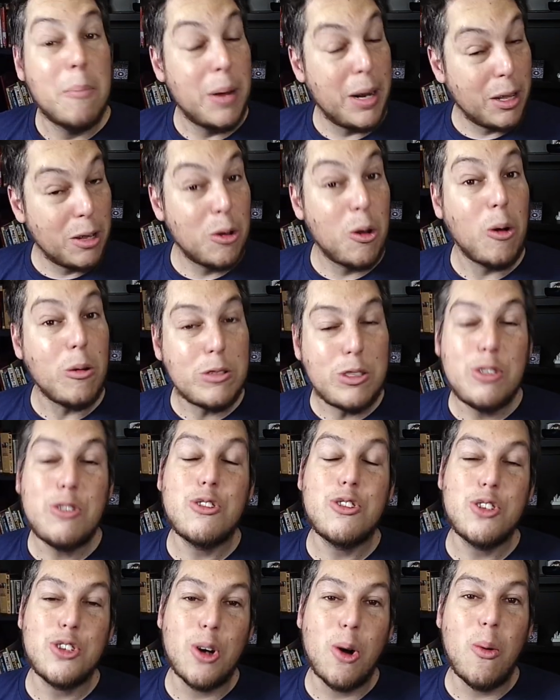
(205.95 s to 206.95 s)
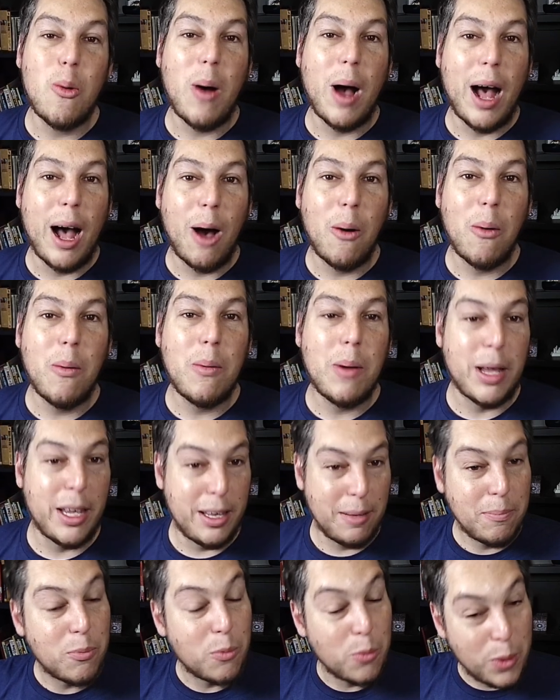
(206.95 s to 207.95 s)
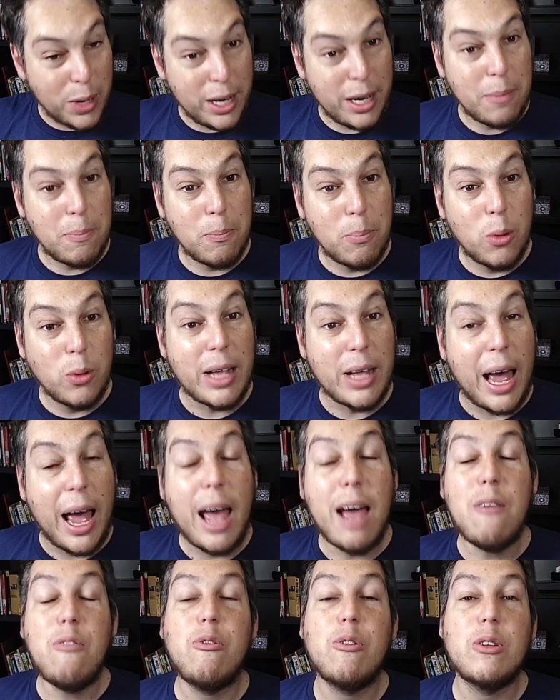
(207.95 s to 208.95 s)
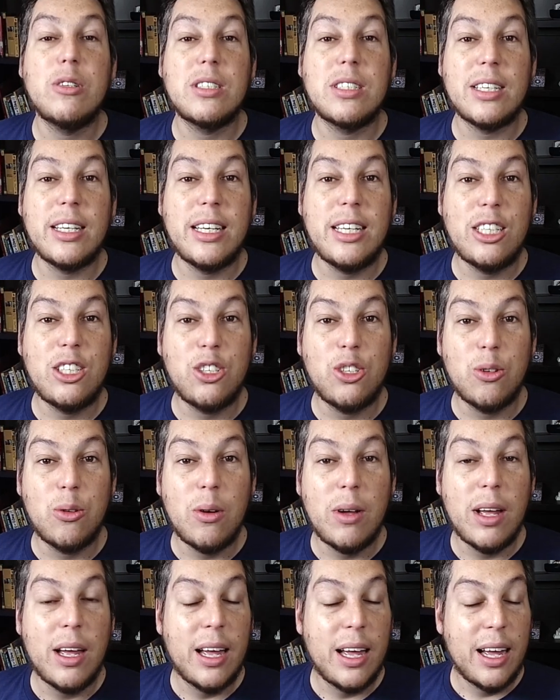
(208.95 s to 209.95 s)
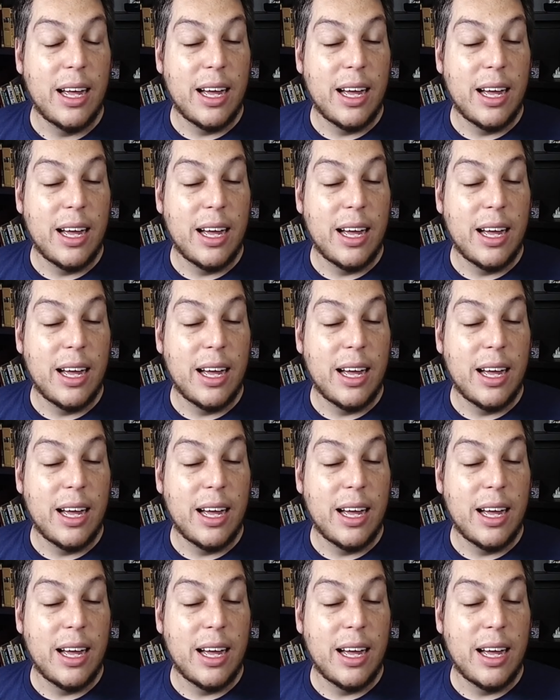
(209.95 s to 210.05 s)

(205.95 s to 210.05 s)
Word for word: but it goes to show how he really put efforts into